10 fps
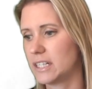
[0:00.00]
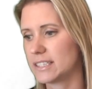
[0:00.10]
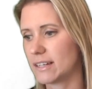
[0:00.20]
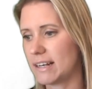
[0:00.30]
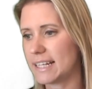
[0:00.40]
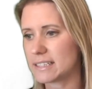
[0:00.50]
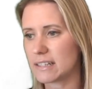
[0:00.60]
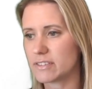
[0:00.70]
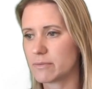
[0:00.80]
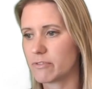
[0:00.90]
So let's
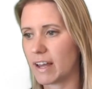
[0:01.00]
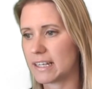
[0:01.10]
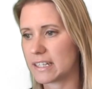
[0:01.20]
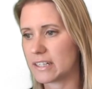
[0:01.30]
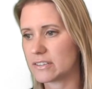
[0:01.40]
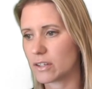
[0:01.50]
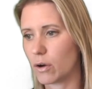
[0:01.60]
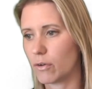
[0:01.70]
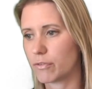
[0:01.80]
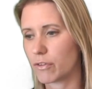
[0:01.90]
give some values
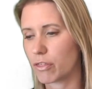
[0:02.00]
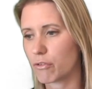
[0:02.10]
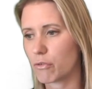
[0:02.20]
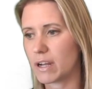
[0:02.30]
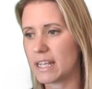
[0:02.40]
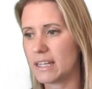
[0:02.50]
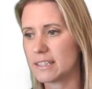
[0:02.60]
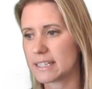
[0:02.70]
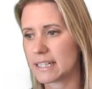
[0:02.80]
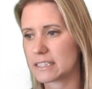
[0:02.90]
of 3
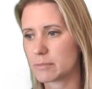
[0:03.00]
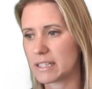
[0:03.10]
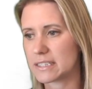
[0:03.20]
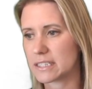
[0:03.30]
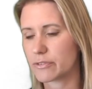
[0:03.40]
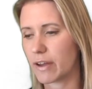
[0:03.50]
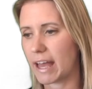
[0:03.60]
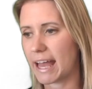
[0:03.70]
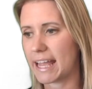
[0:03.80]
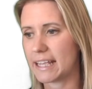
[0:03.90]
centimetres for
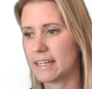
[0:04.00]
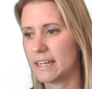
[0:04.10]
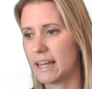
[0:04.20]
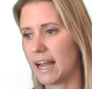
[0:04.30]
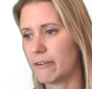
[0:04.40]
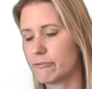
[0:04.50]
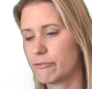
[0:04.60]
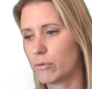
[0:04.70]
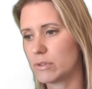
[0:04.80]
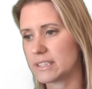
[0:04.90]
A and
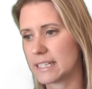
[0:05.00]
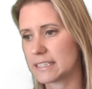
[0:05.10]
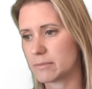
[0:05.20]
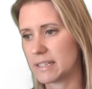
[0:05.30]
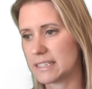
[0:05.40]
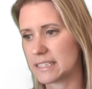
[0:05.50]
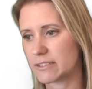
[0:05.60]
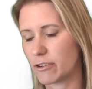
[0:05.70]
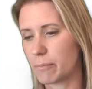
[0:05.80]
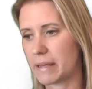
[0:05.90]
4
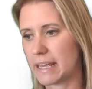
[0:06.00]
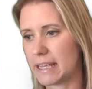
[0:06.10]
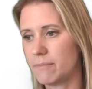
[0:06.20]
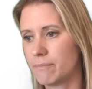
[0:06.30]
centimetres for B.